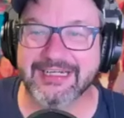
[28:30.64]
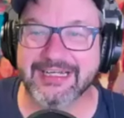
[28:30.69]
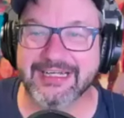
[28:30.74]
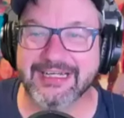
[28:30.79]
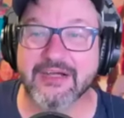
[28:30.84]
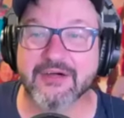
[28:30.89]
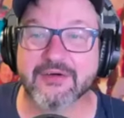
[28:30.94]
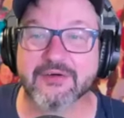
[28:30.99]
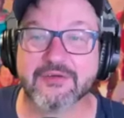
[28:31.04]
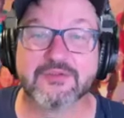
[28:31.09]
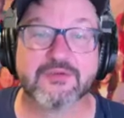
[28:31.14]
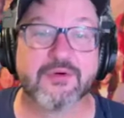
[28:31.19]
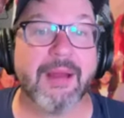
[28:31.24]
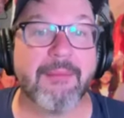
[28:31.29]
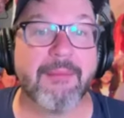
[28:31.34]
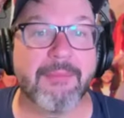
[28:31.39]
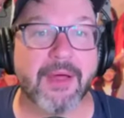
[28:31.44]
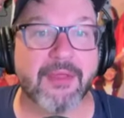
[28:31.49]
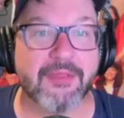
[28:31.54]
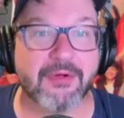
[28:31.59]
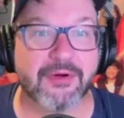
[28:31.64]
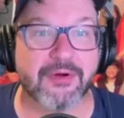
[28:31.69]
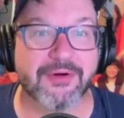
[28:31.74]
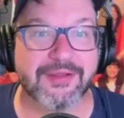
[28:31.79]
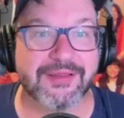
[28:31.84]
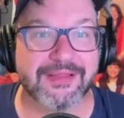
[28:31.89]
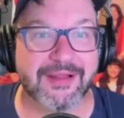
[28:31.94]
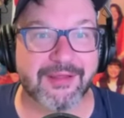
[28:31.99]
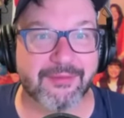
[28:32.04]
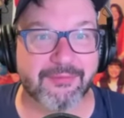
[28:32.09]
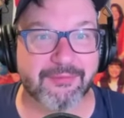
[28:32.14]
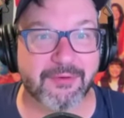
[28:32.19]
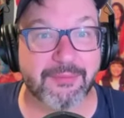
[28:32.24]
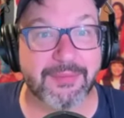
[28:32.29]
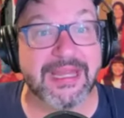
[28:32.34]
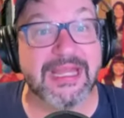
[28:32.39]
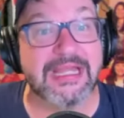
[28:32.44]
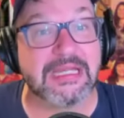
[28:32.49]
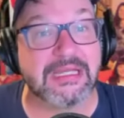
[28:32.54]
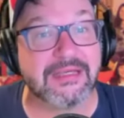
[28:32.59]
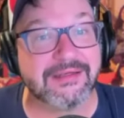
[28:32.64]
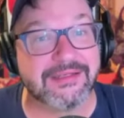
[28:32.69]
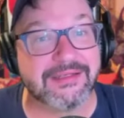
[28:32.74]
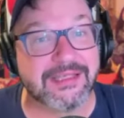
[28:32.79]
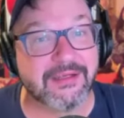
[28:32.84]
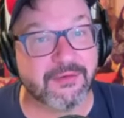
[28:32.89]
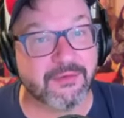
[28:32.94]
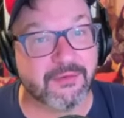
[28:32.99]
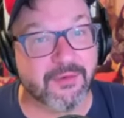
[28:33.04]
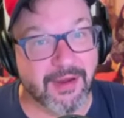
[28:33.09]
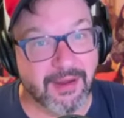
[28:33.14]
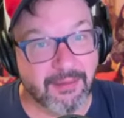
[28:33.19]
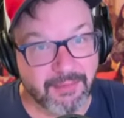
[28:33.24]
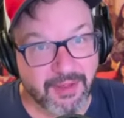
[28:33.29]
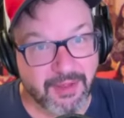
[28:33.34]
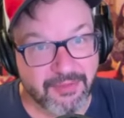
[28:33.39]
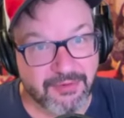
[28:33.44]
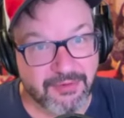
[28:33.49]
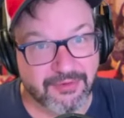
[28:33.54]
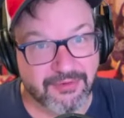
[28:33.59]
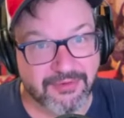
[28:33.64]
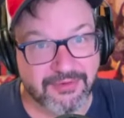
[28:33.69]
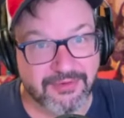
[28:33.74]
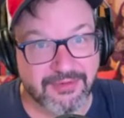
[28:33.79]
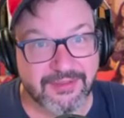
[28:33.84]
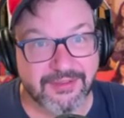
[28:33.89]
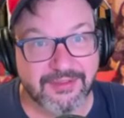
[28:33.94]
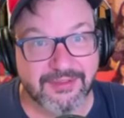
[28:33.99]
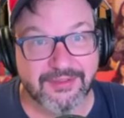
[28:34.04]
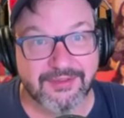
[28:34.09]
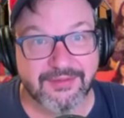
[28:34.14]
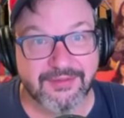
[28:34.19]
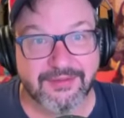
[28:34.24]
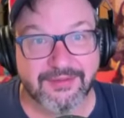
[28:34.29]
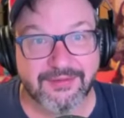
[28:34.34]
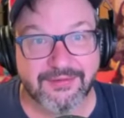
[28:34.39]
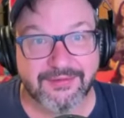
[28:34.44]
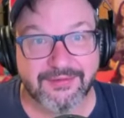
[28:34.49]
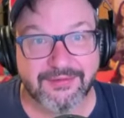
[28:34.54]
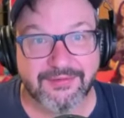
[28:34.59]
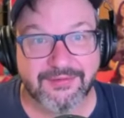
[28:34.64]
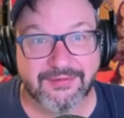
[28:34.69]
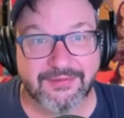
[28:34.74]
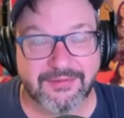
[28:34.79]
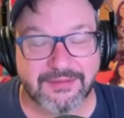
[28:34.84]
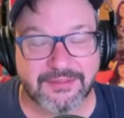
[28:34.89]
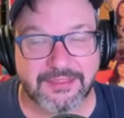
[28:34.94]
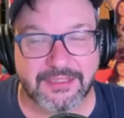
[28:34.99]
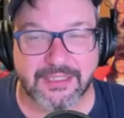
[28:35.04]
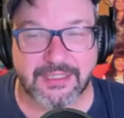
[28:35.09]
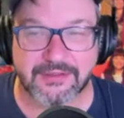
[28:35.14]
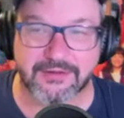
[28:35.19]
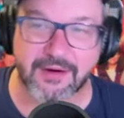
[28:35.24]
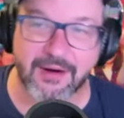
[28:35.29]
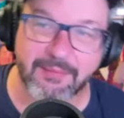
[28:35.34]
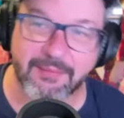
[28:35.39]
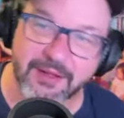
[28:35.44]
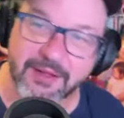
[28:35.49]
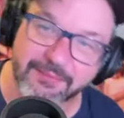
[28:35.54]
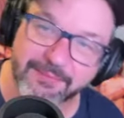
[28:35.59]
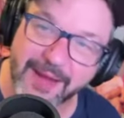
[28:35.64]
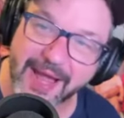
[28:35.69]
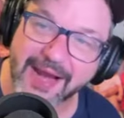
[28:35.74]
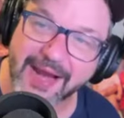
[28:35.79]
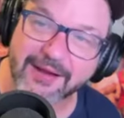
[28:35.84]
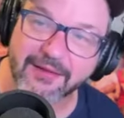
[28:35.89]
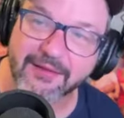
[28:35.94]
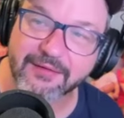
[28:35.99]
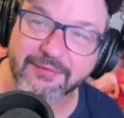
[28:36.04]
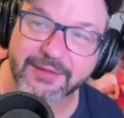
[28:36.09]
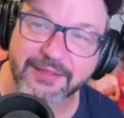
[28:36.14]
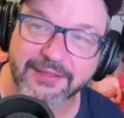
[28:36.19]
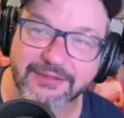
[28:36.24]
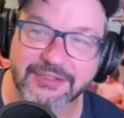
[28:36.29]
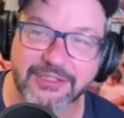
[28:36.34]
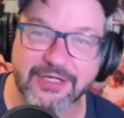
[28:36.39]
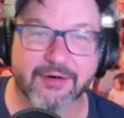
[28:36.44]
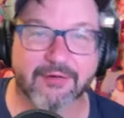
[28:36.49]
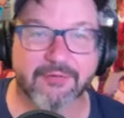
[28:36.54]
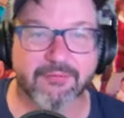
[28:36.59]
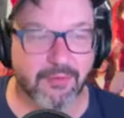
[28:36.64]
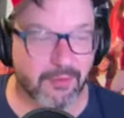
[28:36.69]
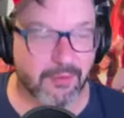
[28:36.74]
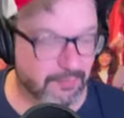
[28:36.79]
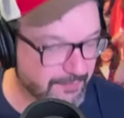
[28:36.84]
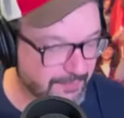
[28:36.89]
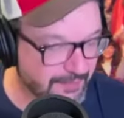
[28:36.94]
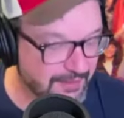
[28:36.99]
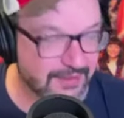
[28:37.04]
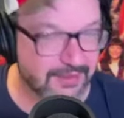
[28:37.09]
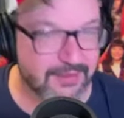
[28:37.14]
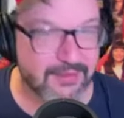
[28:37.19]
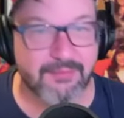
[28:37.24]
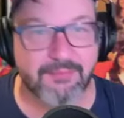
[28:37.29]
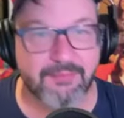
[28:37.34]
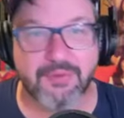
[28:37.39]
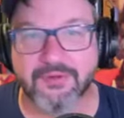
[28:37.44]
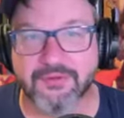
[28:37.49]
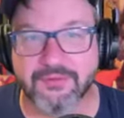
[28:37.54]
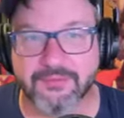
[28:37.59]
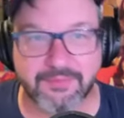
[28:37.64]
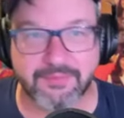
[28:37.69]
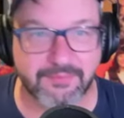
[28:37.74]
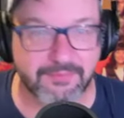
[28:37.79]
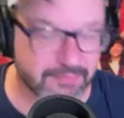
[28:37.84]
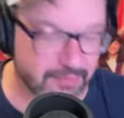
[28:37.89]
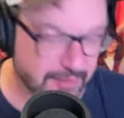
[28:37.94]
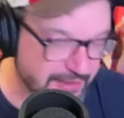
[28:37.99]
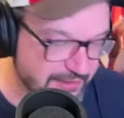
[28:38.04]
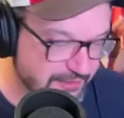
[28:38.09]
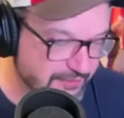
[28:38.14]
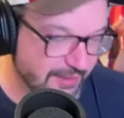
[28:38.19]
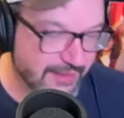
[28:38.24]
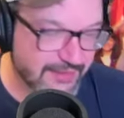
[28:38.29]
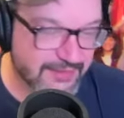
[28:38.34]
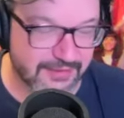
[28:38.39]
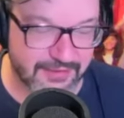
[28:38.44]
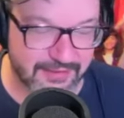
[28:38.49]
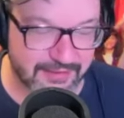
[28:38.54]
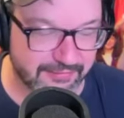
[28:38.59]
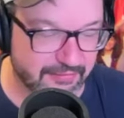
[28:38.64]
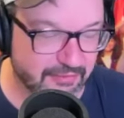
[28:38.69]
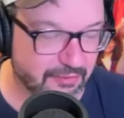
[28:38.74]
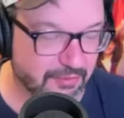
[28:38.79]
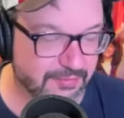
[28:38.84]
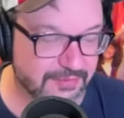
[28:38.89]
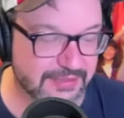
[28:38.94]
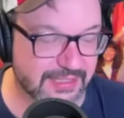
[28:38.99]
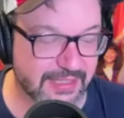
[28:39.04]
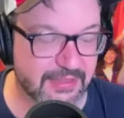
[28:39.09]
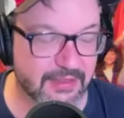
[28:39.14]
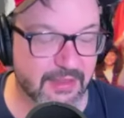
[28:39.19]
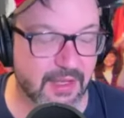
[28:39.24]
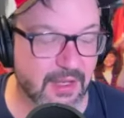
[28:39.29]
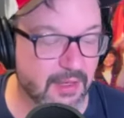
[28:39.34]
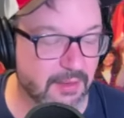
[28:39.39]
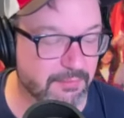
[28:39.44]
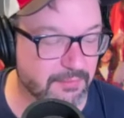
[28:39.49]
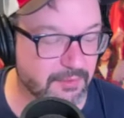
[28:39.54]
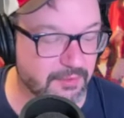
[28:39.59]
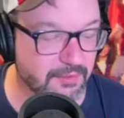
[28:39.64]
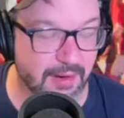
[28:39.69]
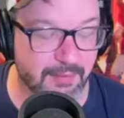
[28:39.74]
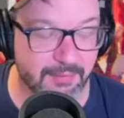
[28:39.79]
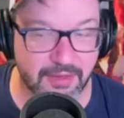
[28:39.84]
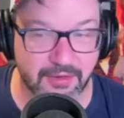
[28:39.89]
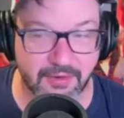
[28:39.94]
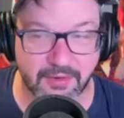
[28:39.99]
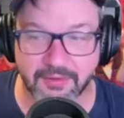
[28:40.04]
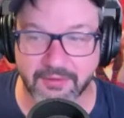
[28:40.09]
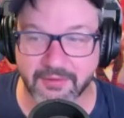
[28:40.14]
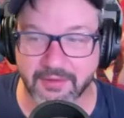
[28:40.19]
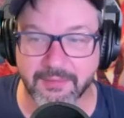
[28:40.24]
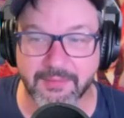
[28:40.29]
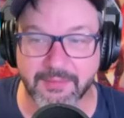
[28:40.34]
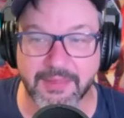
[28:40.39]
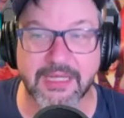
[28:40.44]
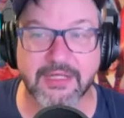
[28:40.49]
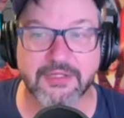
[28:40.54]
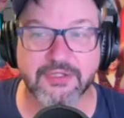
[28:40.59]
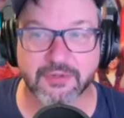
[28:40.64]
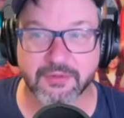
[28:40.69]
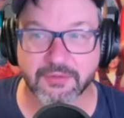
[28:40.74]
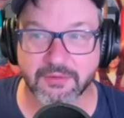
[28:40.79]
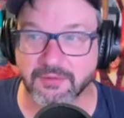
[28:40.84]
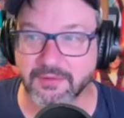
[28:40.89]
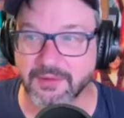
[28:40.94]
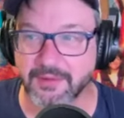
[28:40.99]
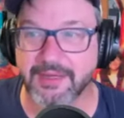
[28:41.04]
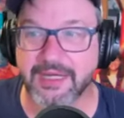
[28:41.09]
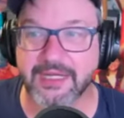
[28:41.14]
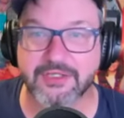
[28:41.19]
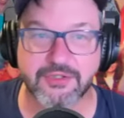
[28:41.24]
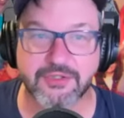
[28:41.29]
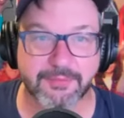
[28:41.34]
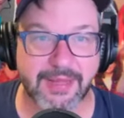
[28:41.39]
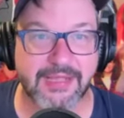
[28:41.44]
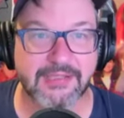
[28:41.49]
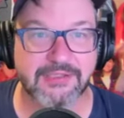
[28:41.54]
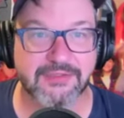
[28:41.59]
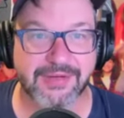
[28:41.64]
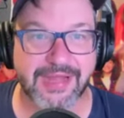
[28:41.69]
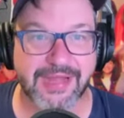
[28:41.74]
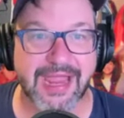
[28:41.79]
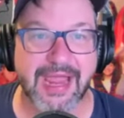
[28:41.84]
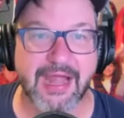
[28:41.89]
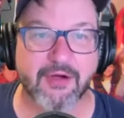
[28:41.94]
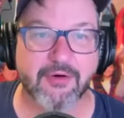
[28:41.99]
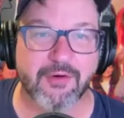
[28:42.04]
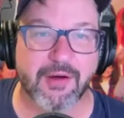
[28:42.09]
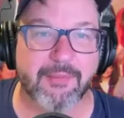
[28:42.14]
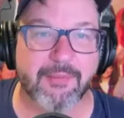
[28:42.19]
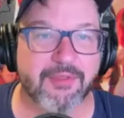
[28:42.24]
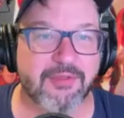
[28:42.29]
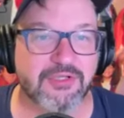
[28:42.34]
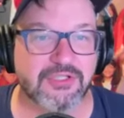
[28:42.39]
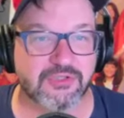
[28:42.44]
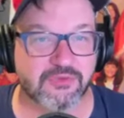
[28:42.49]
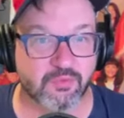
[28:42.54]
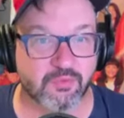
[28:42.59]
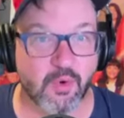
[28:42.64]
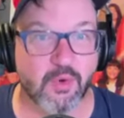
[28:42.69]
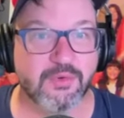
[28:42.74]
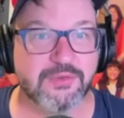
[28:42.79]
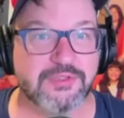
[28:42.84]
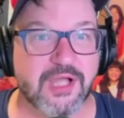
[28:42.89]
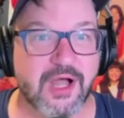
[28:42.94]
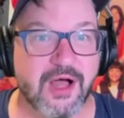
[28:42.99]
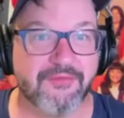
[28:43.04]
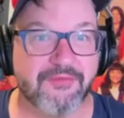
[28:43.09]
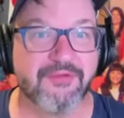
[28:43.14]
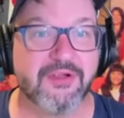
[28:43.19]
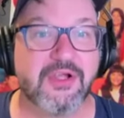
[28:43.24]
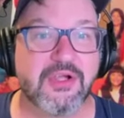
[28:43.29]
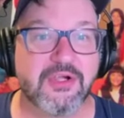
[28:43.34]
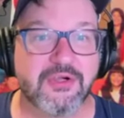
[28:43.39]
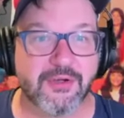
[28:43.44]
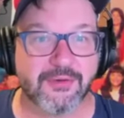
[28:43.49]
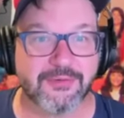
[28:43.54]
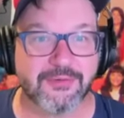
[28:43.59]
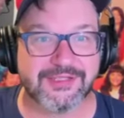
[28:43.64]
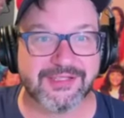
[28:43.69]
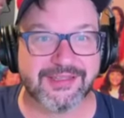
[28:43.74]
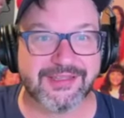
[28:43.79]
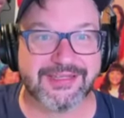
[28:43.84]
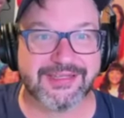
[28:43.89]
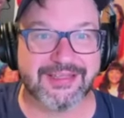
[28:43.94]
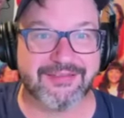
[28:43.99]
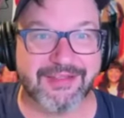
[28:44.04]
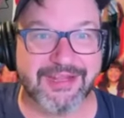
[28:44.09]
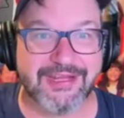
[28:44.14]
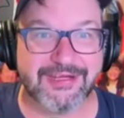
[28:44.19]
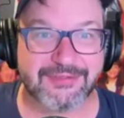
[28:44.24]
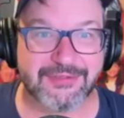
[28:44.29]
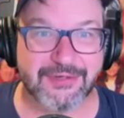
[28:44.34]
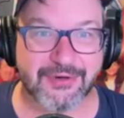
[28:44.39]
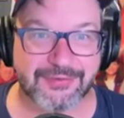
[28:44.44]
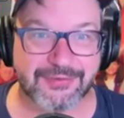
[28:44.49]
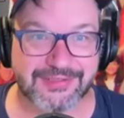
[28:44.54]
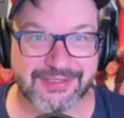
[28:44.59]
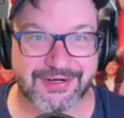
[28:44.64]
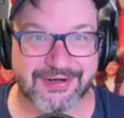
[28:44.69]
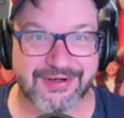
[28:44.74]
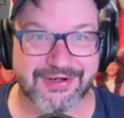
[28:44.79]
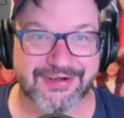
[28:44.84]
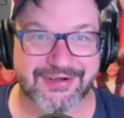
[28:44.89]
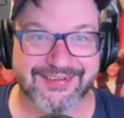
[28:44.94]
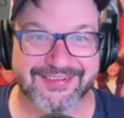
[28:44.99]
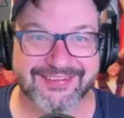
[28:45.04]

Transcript: hears grandmother in the other room he didn't kill grandmother she gets grandmother back in the wheelchair rope pull brings her out to the living room. It's like, um, grandmother, let me get your let me get your meds, okay? And grandmother just rolls off, goes to the TV, turns it on.